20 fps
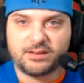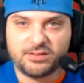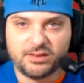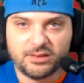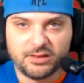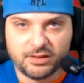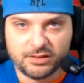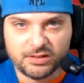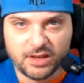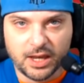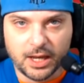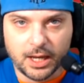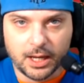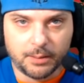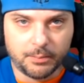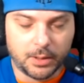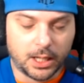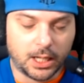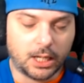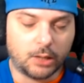in this
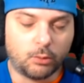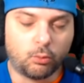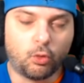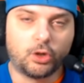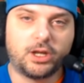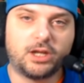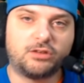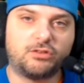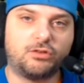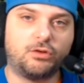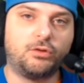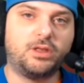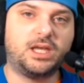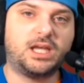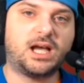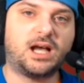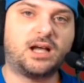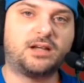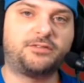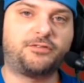game. And we'll get to the
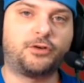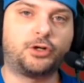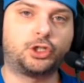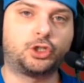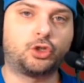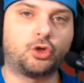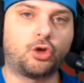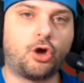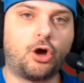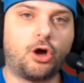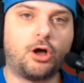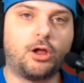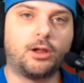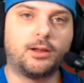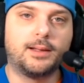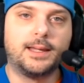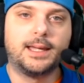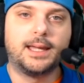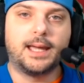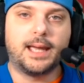controversial call
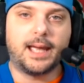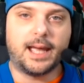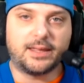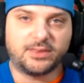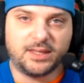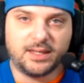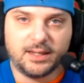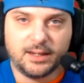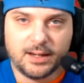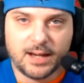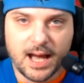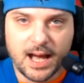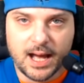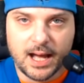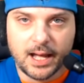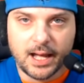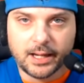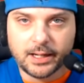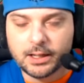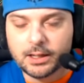at the
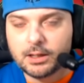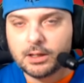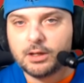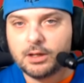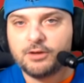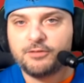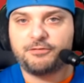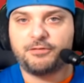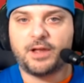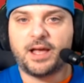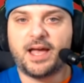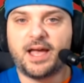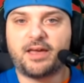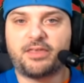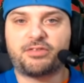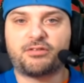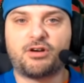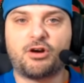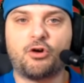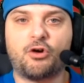non-flag
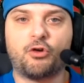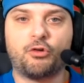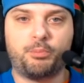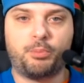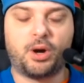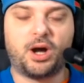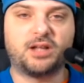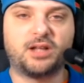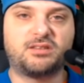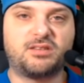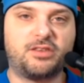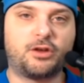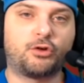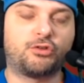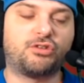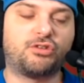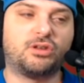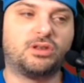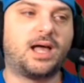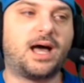thrown, but
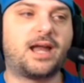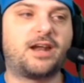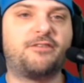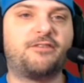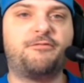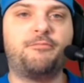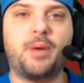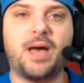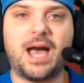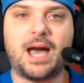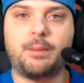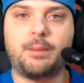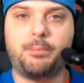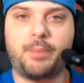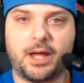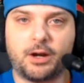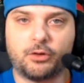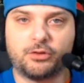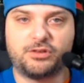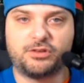there's a lot of bad
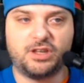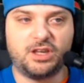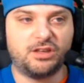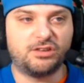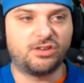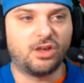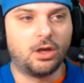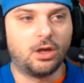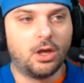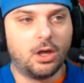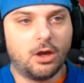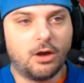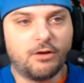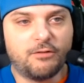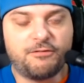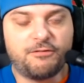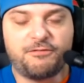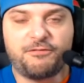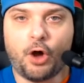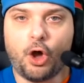penalties.
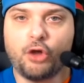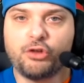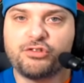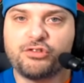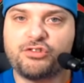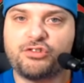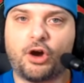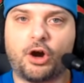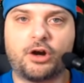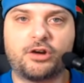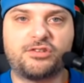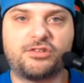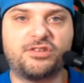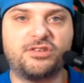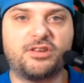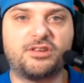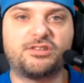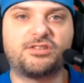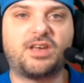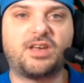False starts in
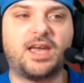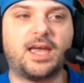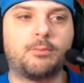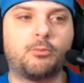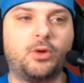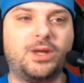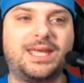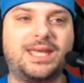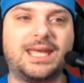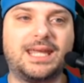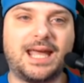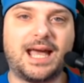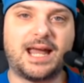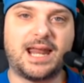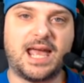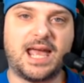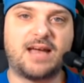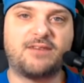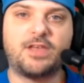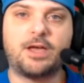this game. We
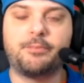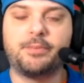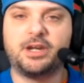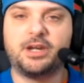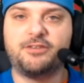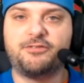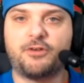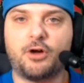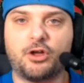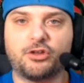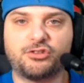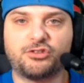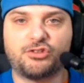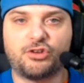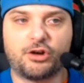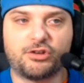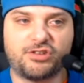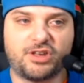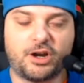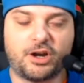cannot have that many false
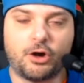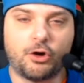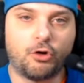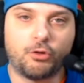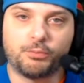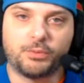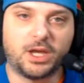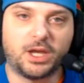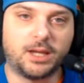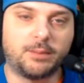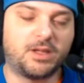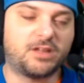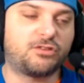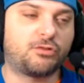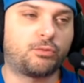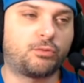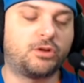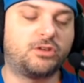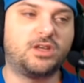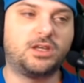starts at a home game.
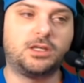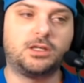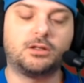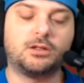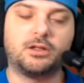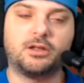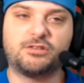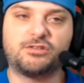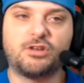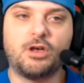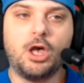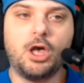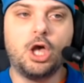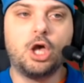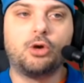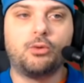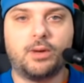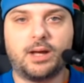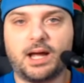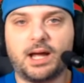That's ridiculous.
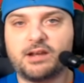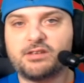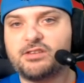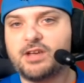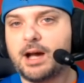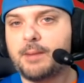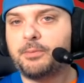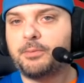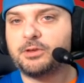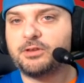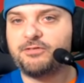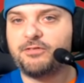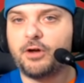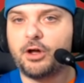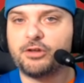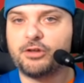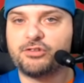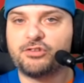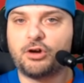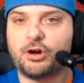We got to stop with the
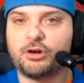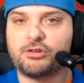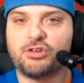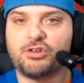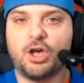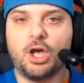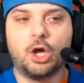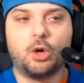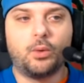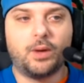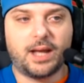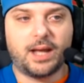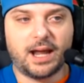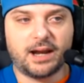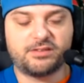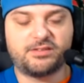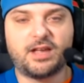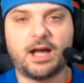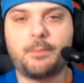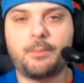false starts. We got
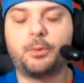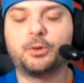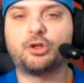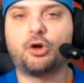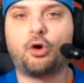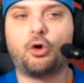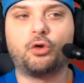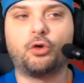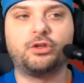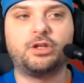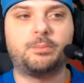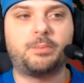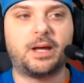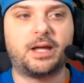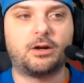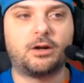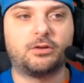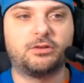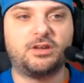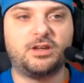to stop with the holding
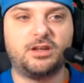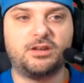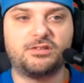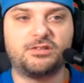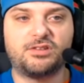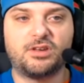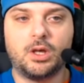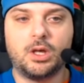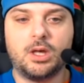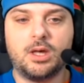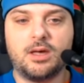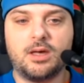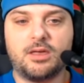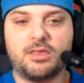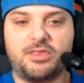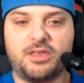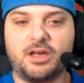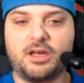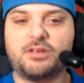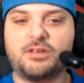penalties.
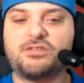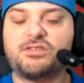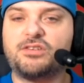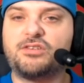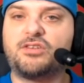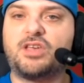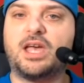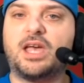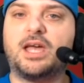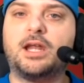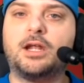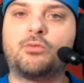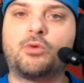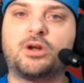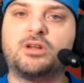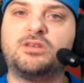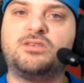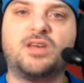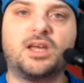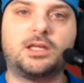This is getting
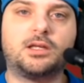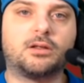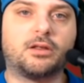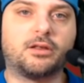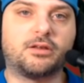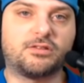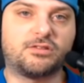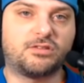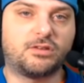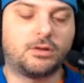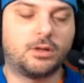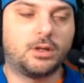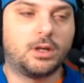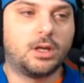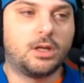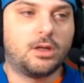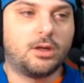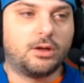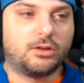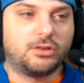ridiculous.
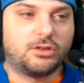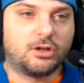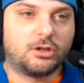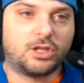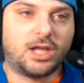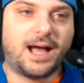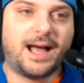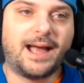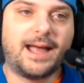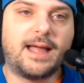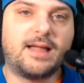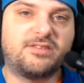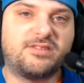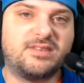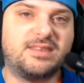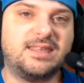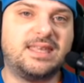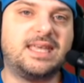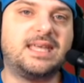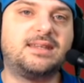The Lions
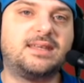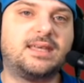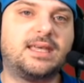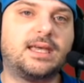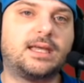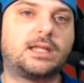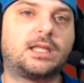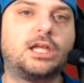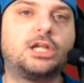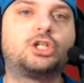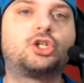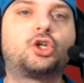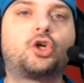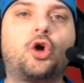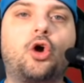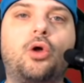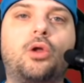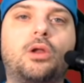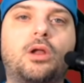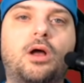need to get
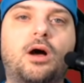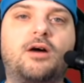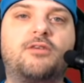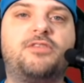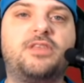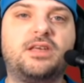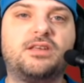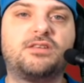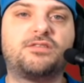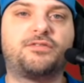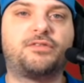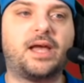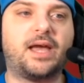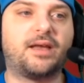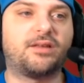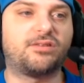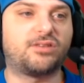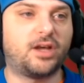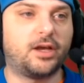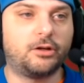control of these
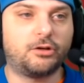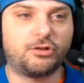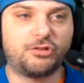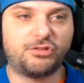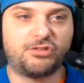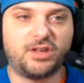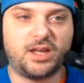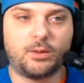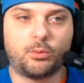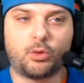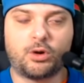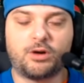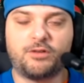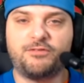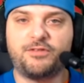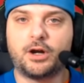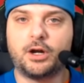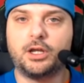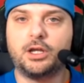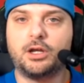flags. I understand we're a
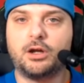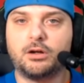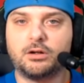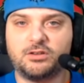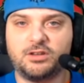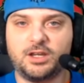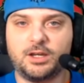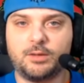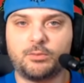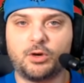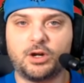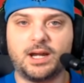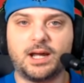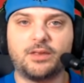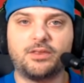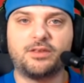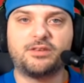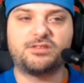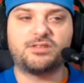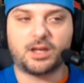very young team right now,
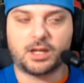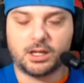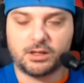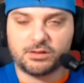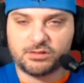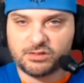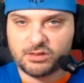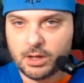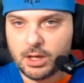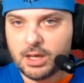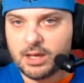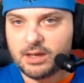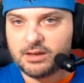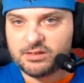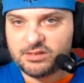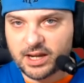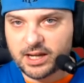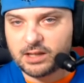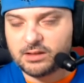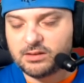the
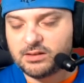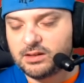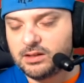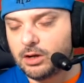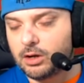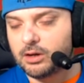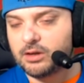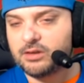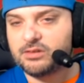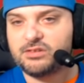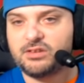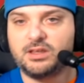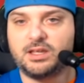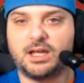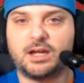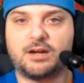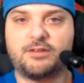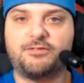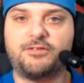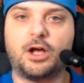second youngest in the
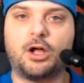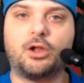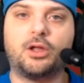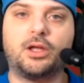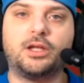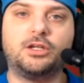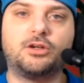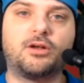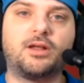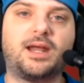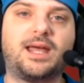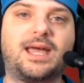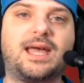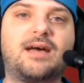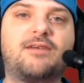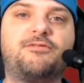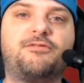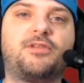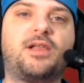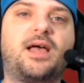NFL, and you're going to
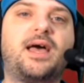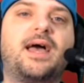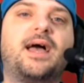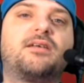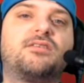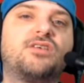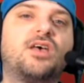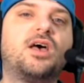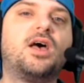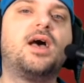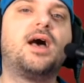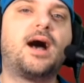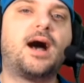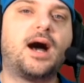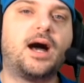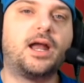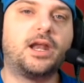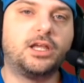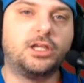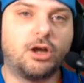have flags
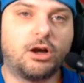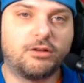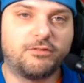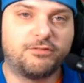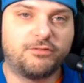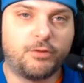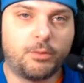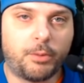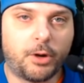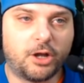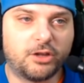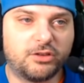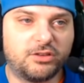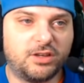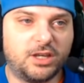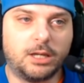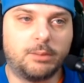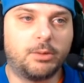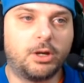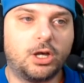on a young football
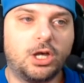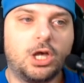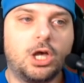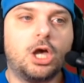team.